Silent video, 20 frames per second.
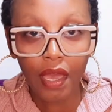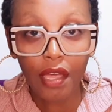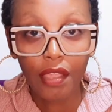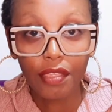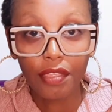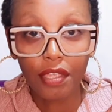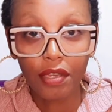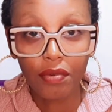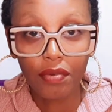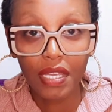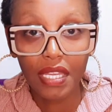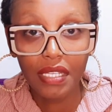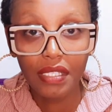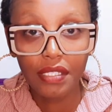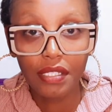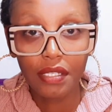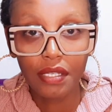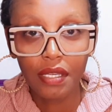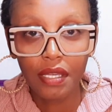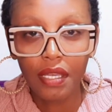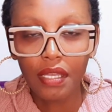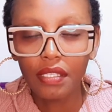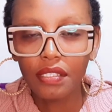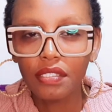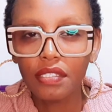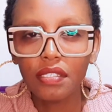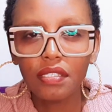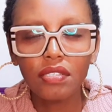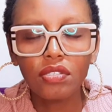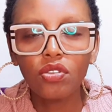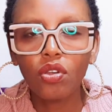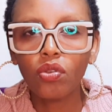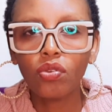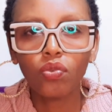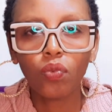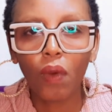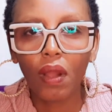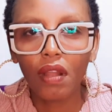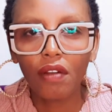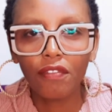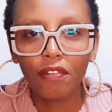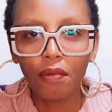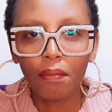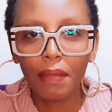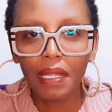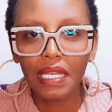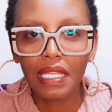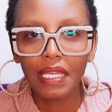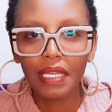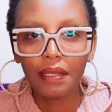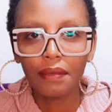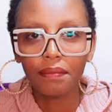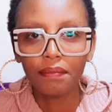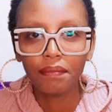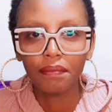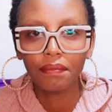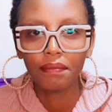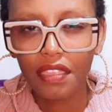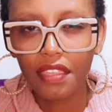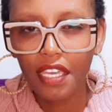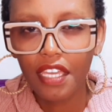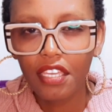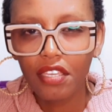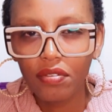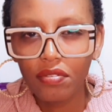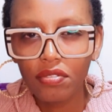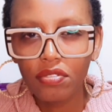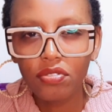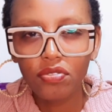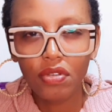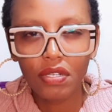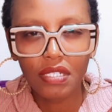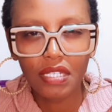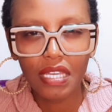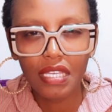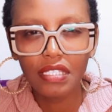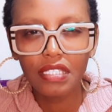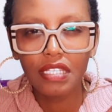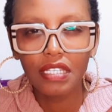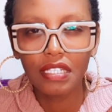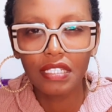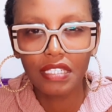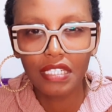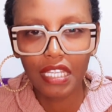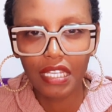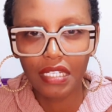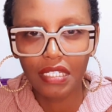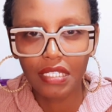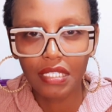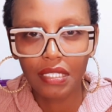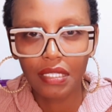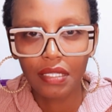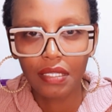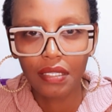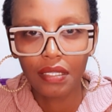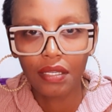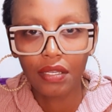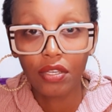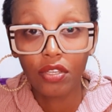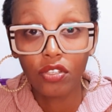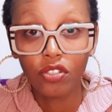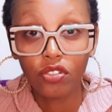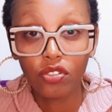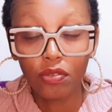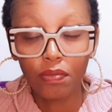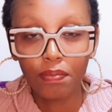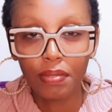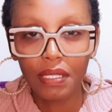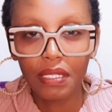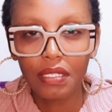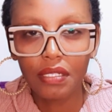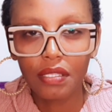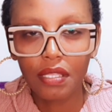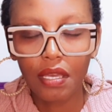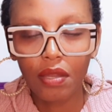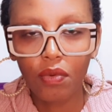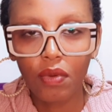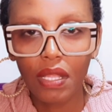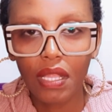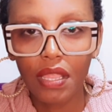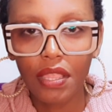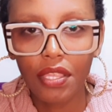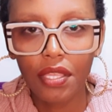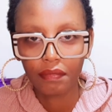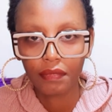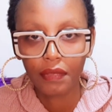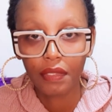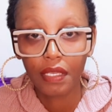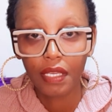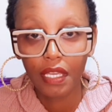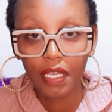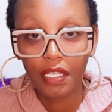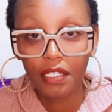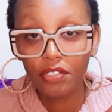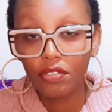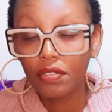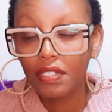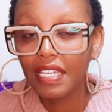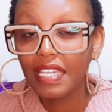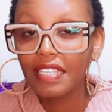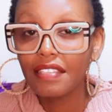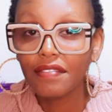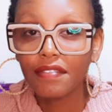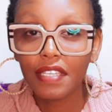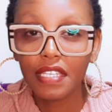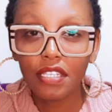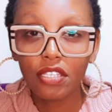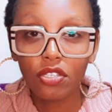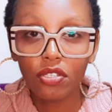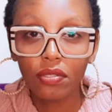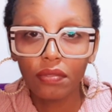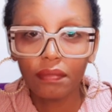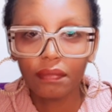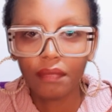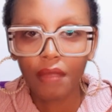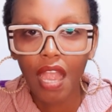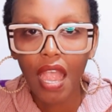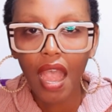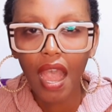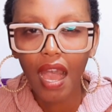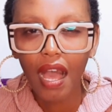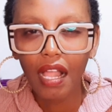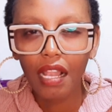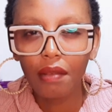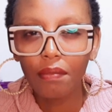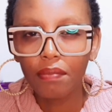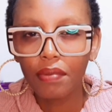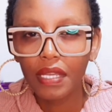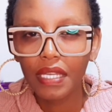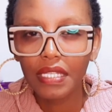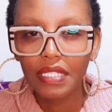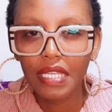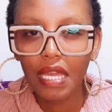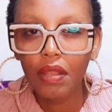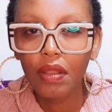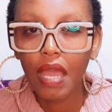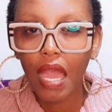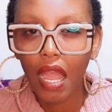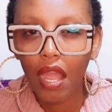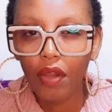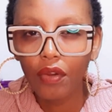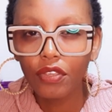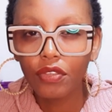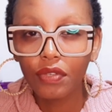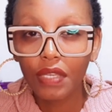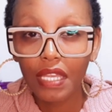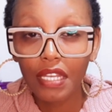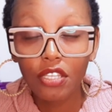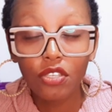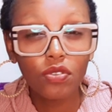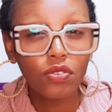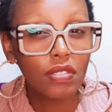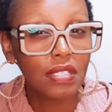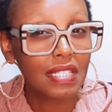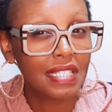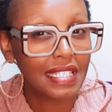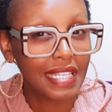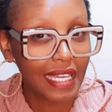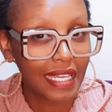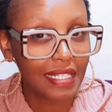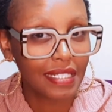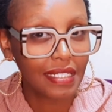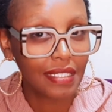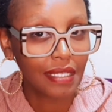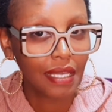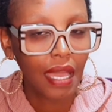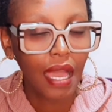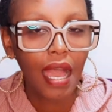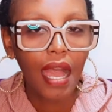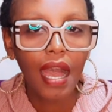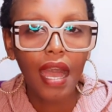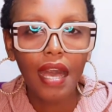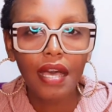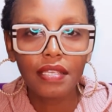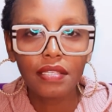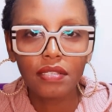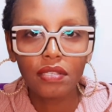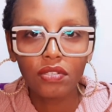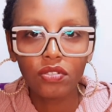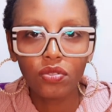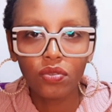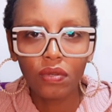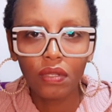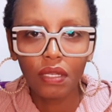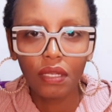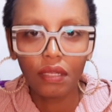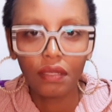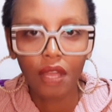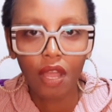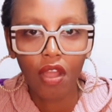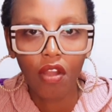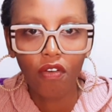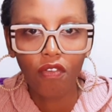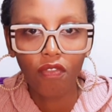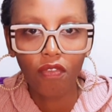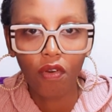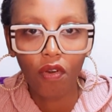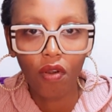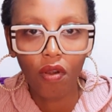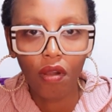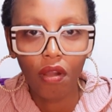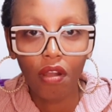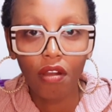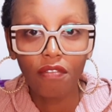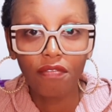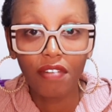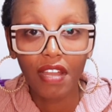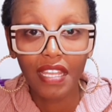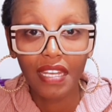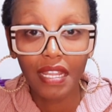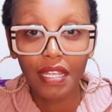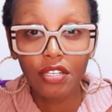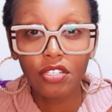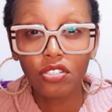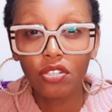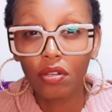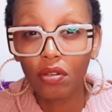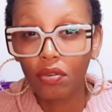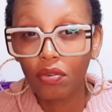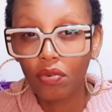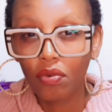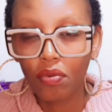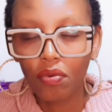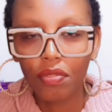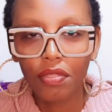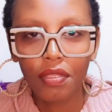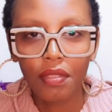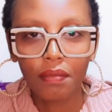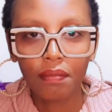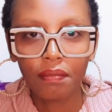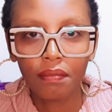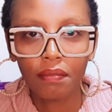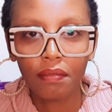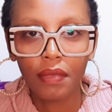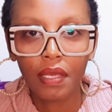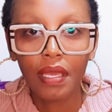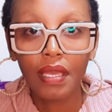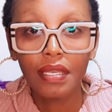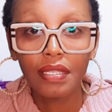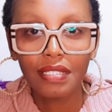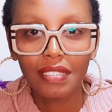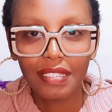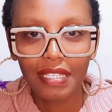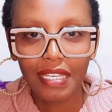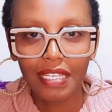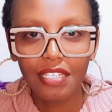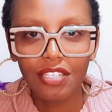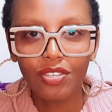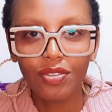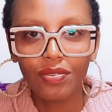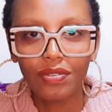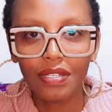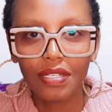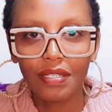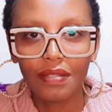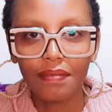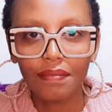The rich just don't work for money. They use strategic debt to build their wealth. In today's video, I'll break down how you can use debt as a tool for financial growth. Stay tuned.